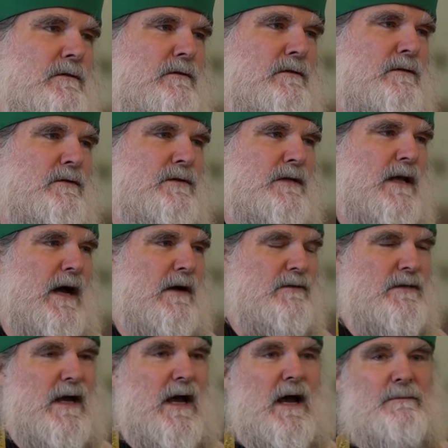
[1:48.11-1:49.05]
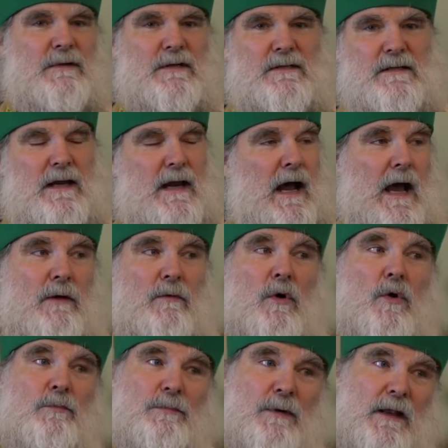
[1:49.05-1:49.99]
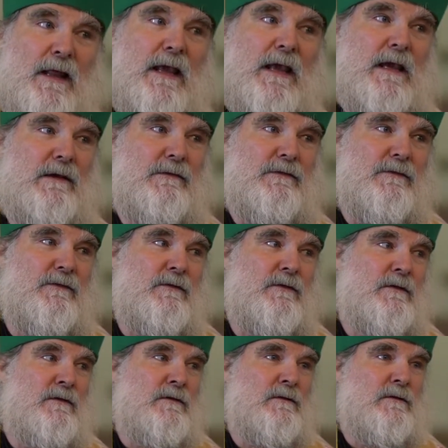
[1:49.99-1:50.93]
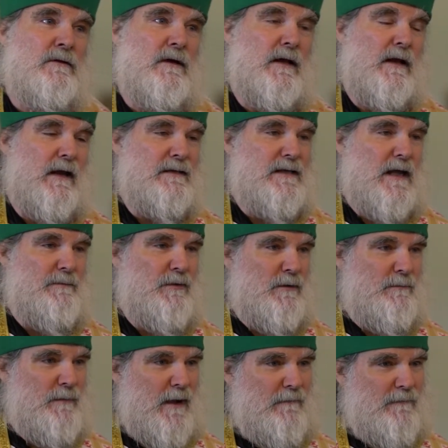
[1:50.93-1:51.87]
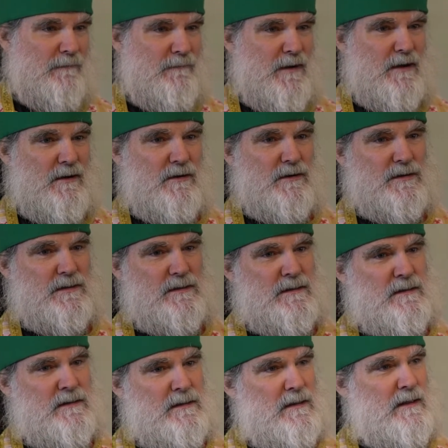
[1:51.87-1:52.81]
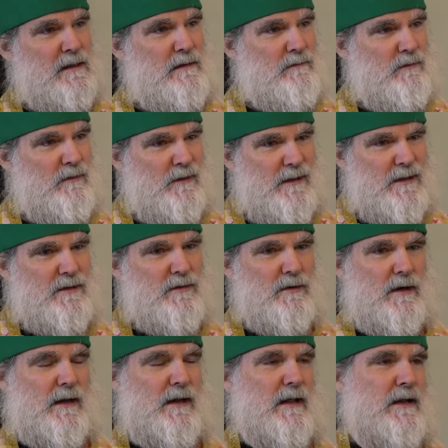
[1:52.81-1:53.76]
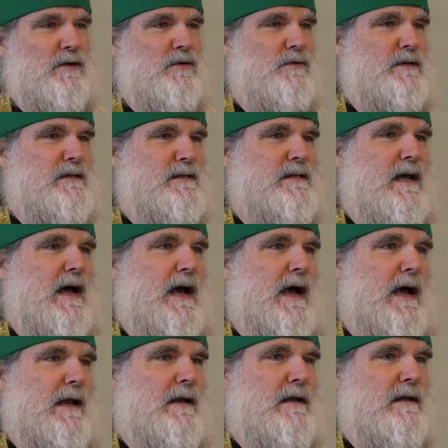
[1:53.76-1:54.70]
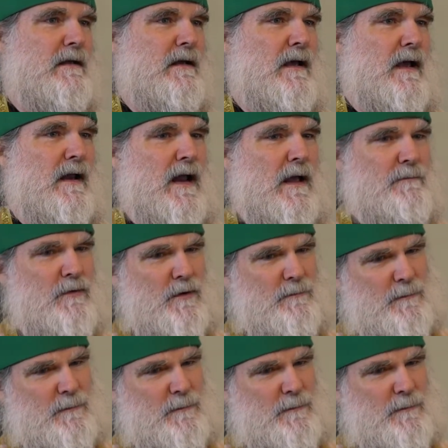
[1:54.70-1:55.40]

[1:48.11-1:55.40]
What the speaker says: You see how Thomas said, "I won't believe unless I put my fingers literally into his side, and I put